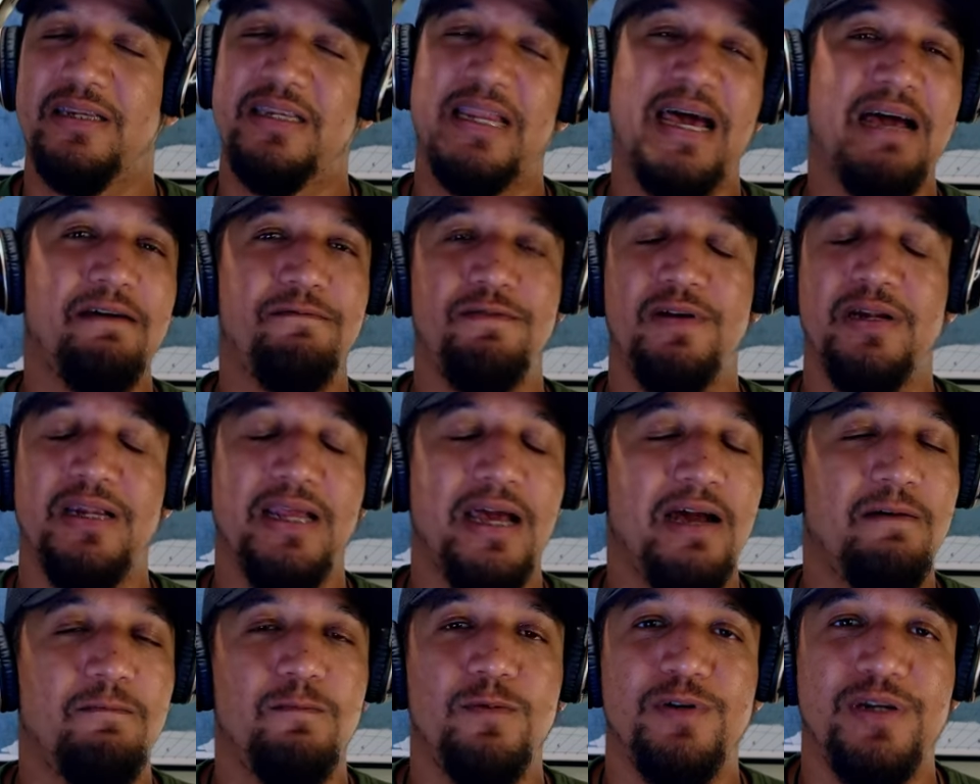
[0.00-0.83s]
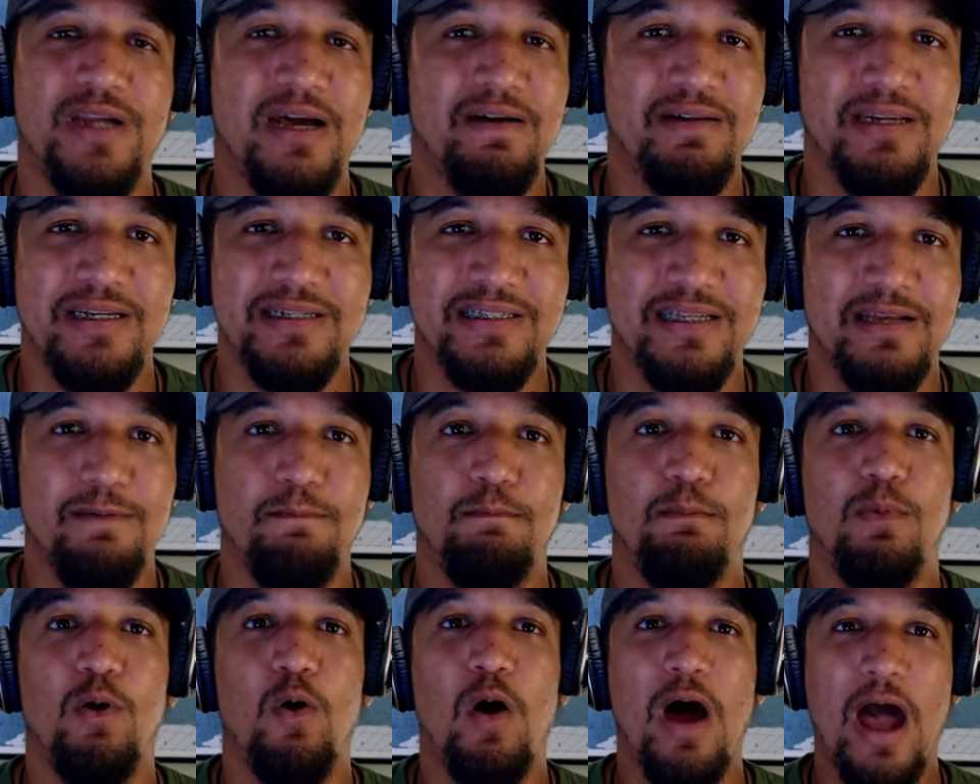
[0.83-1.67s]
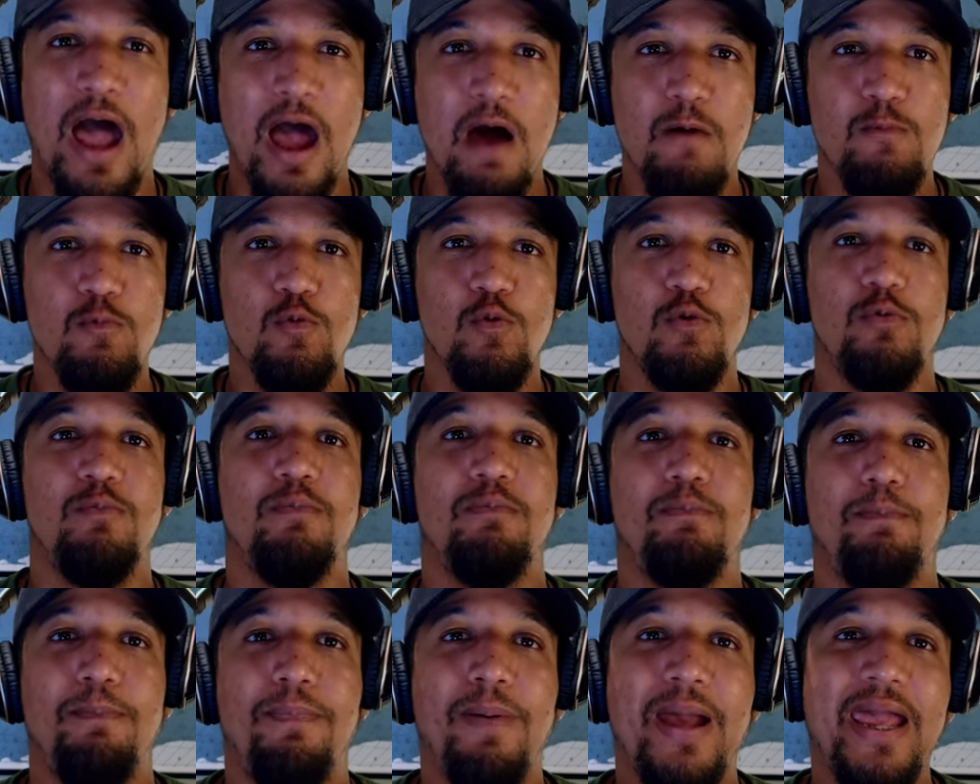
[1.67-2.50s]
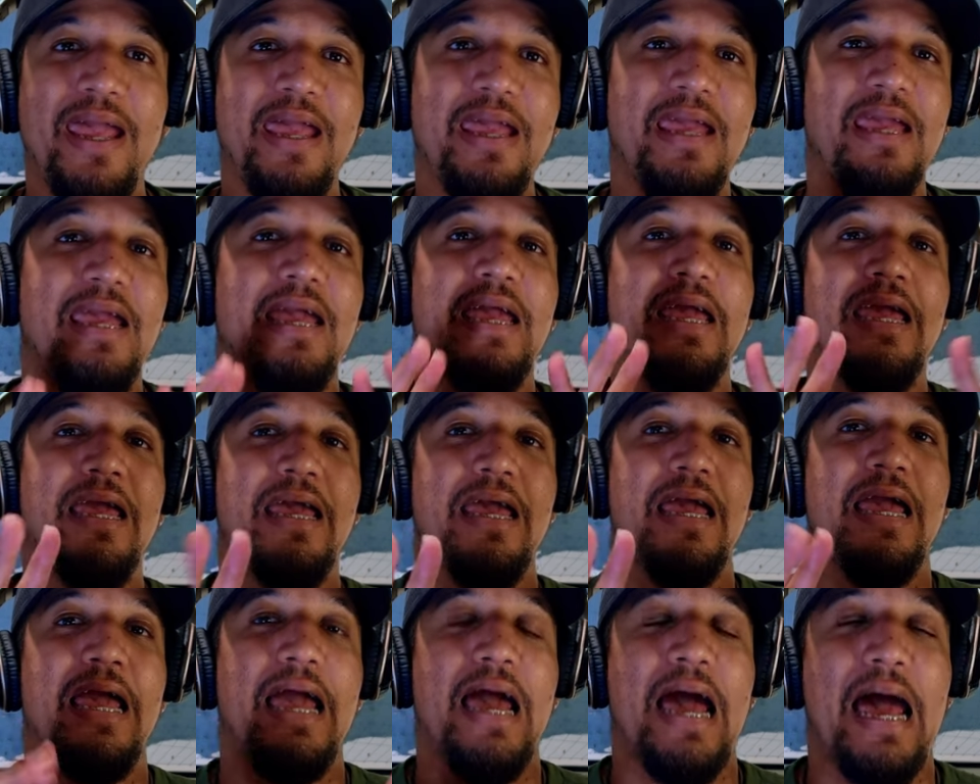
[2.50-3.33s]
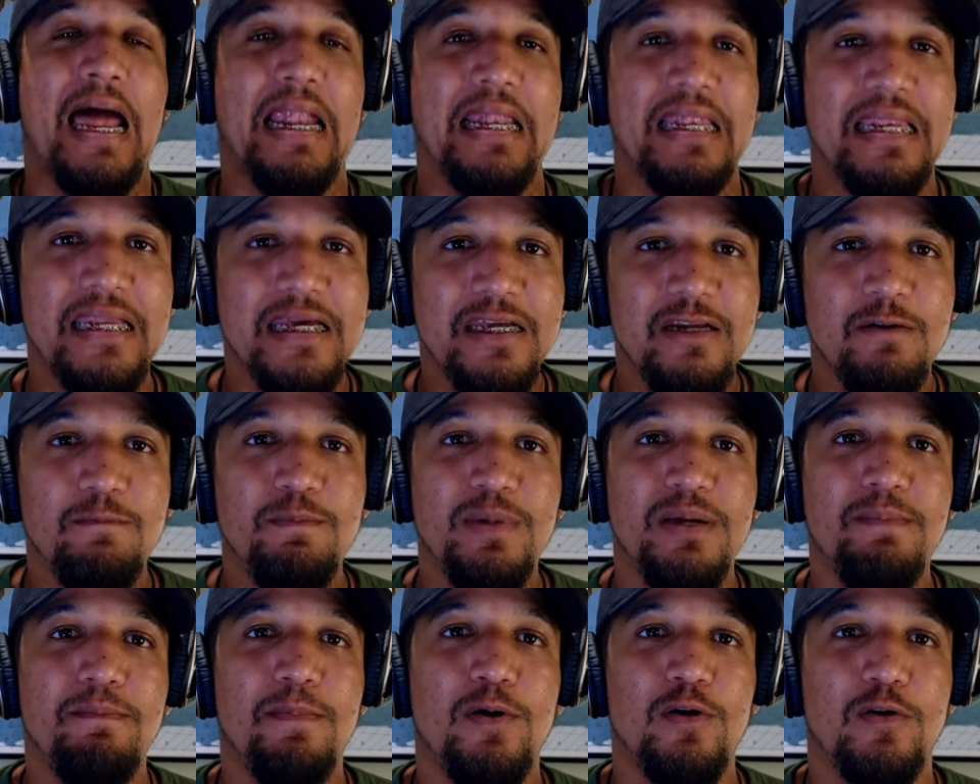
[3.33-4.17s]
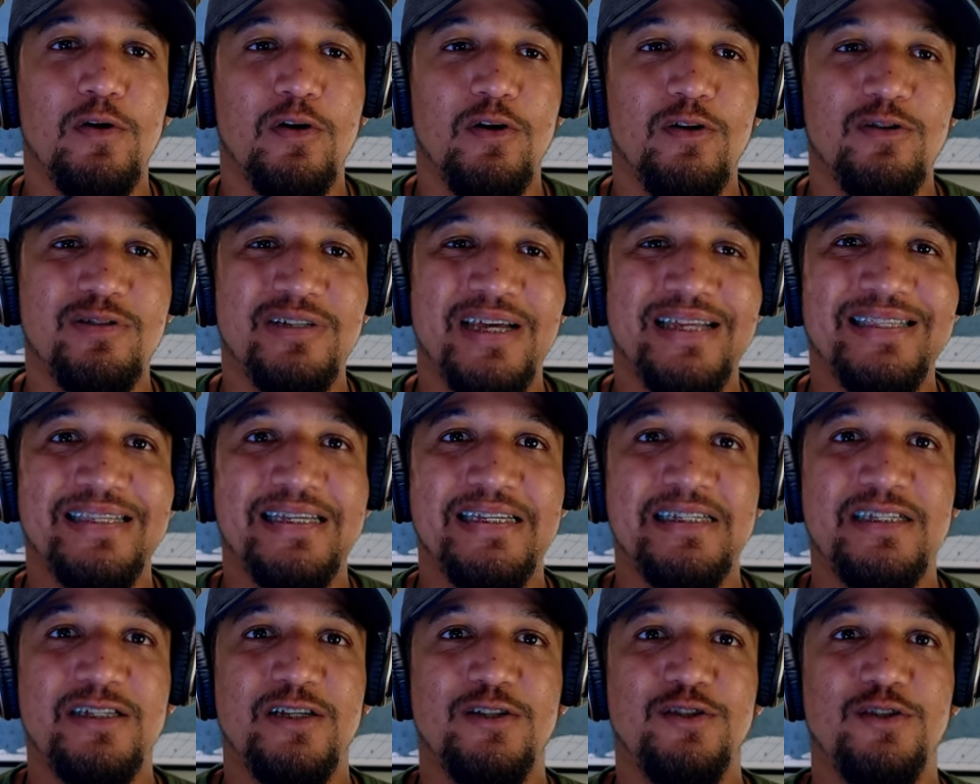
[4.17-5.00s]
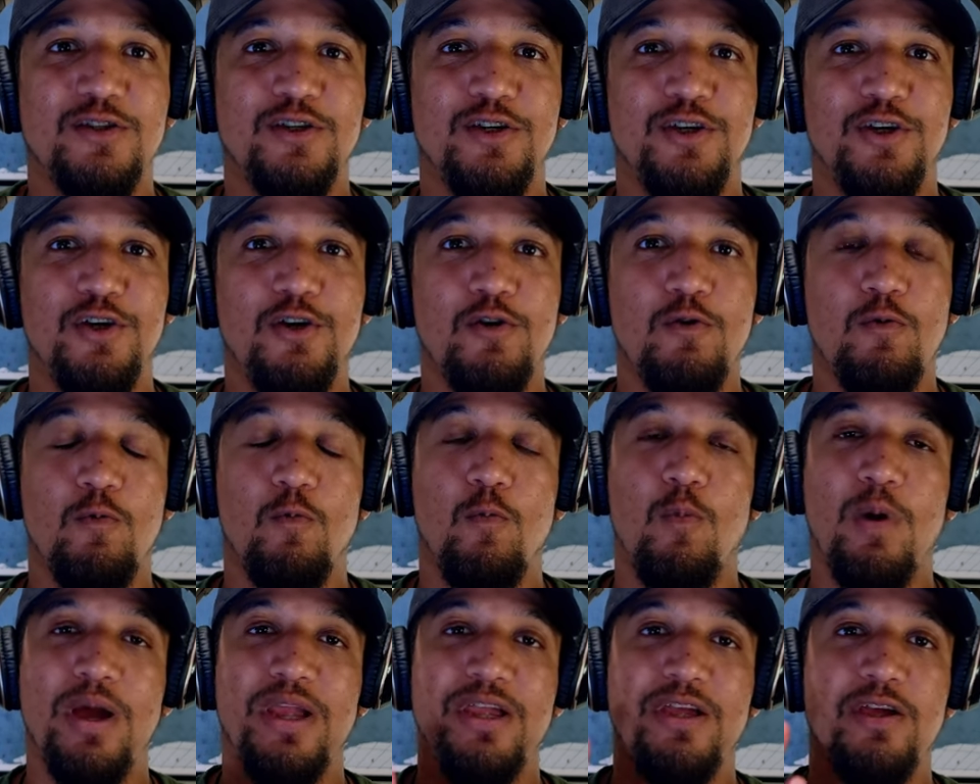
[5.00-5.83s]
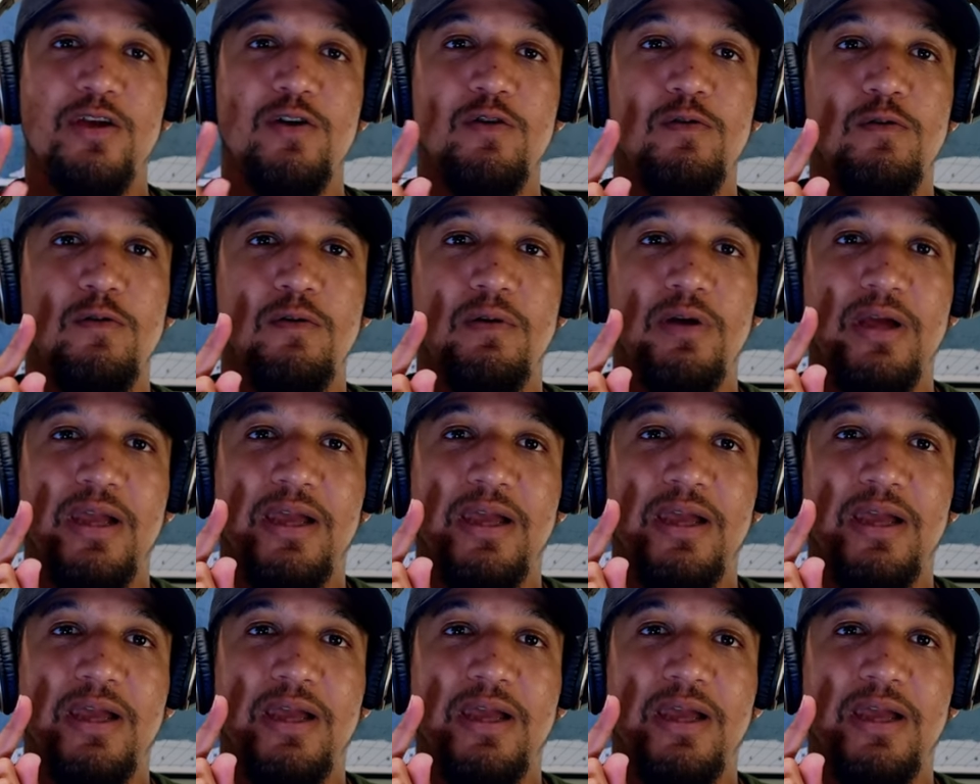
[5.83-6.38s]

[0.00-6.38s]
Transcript: Not really, I will not listen, but I will pay a little bit more close attention to you when you